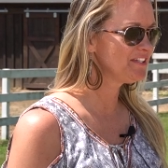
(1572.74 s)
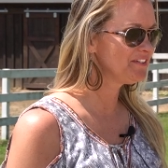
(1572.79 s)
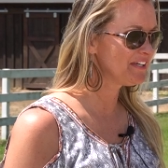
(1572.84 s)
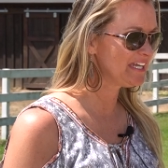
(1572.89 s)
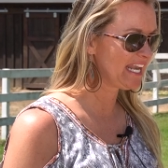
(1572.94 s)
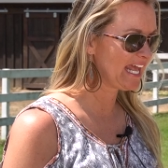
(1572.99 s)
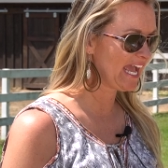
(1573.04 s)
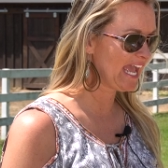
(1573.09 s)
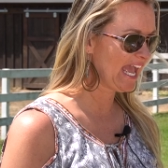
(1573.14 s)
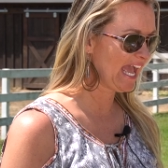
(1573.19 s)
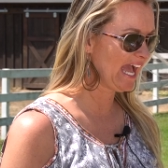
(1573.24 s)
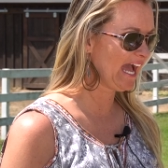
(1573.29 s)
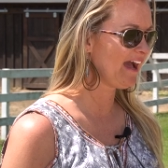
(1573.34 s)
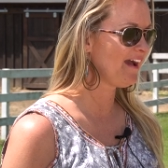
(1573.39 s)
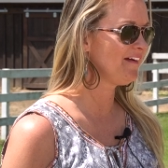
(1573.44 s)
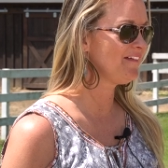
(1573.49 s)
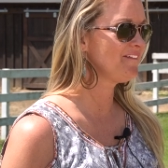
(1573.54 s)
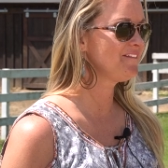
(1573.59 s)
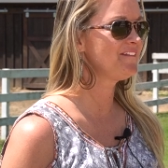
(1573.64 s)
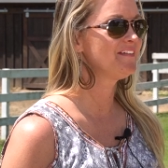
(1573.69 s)
and I
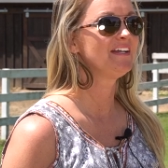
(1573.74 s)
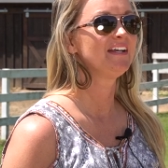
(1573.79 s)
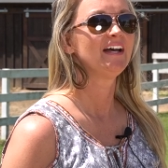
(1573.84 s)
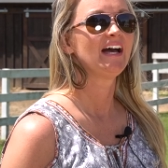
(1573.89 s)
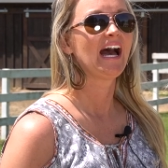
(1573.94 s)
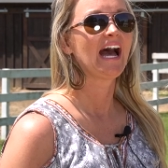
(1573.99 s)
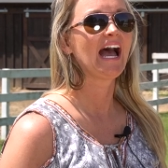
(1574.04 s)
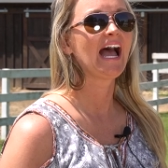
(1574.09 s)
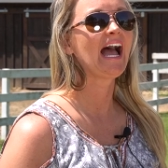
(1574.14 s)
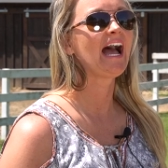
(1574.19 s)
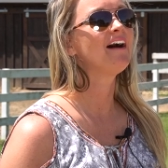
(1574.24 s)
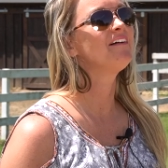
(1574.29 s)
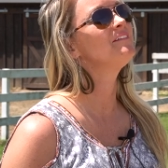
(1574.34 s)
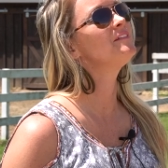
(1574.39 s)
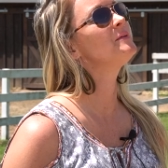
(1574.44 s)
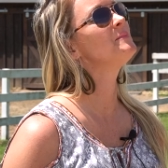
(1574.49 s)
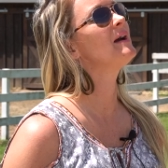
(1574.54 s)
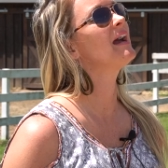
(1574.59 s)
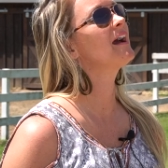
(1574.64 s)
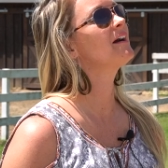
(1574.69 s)
have I have
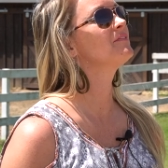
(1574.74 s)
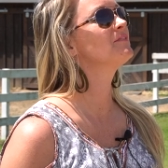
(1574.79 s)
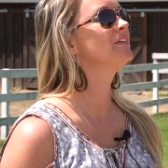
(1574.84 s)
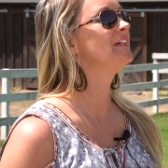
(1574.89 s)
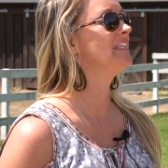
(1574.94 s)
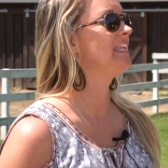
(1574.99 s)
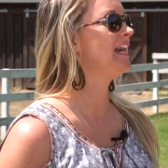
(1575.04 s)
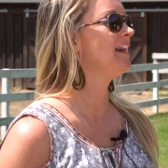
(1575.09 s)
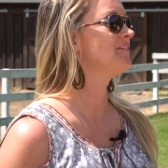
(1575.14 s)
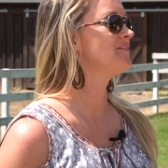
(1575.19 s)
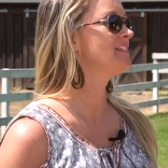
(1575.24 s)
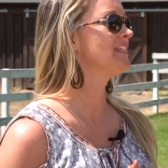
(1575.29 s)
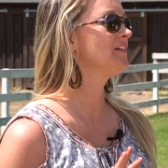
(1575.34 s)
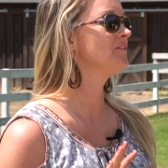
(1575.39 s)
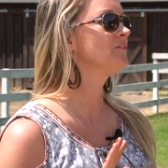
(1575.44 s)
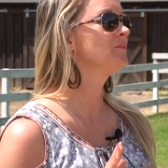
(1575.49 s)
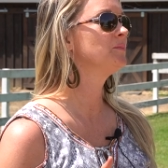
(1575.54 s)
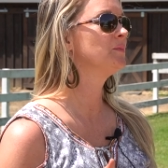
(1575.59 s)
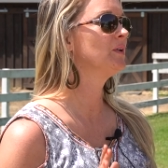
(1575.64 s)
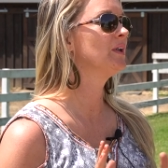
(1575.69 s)
them half written. I have
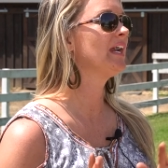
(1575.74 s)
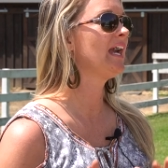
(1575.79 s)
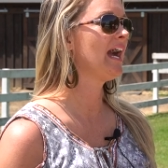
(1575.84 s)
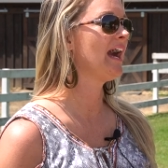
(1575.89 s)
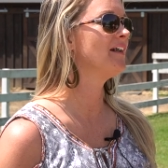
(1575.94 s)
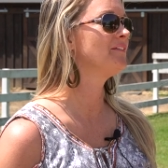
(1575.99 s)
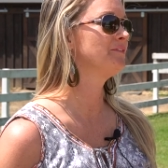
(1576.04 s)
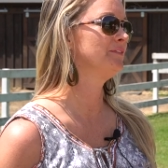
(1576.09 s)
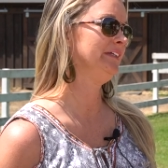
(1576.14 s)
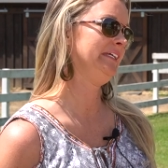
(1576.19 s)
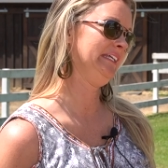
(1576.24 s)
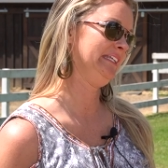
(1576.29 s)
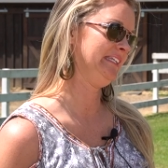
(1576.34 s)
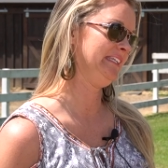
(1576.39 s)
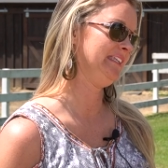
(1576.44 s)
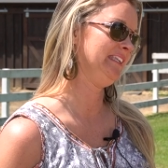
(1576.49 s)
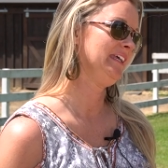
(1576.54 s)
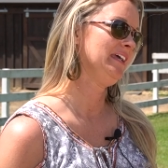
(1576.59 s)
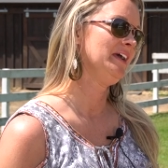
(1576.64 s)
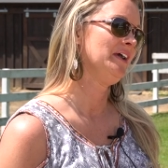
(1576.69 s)
several more oh, half good.
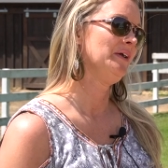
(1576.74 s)
written.